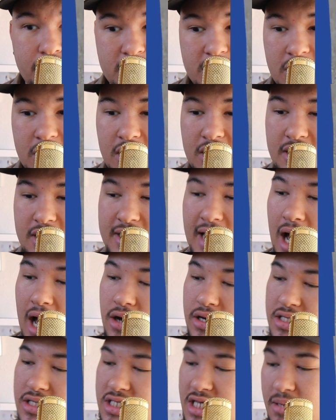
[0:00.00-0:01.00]
turn it
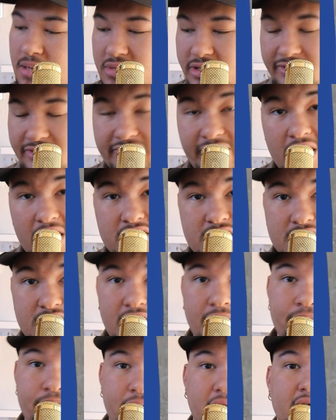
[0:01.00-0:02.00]
down in terms of fashion
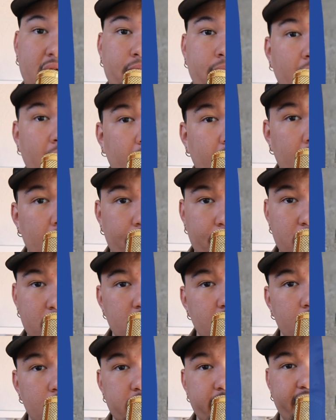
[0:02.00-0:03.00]
and bring it back up in
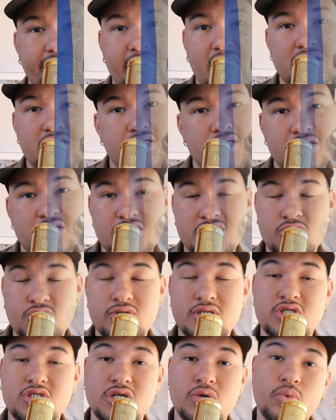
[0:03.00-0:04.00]
terms of fashion. It's a shoe
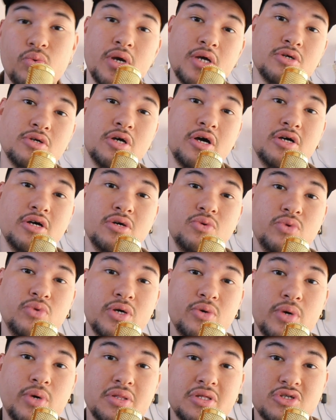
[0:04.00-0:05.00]
that you can wear
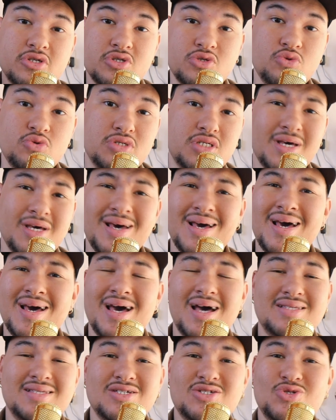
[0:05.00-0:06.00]
with a suit.
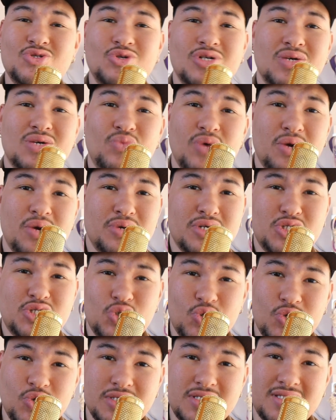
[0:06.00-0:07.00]
It's a shoe you can wear with
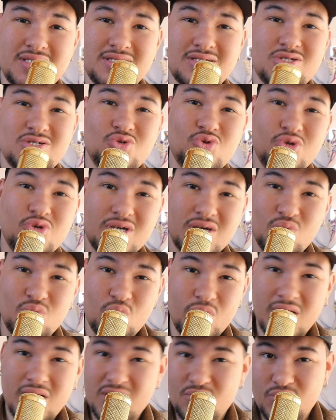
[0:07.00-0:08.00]
jorts. It's a shoe you can
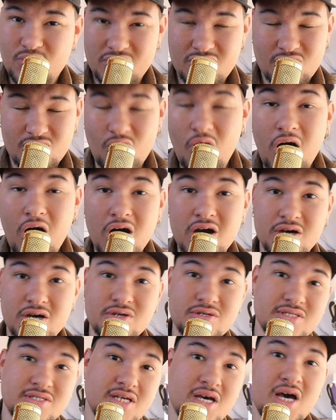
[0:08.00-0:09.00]
wear it with
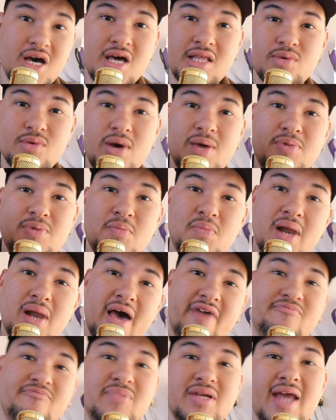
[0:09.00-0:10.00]
cargos. The way people
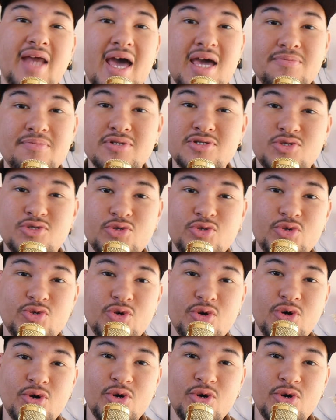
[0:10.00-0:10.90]
have been able to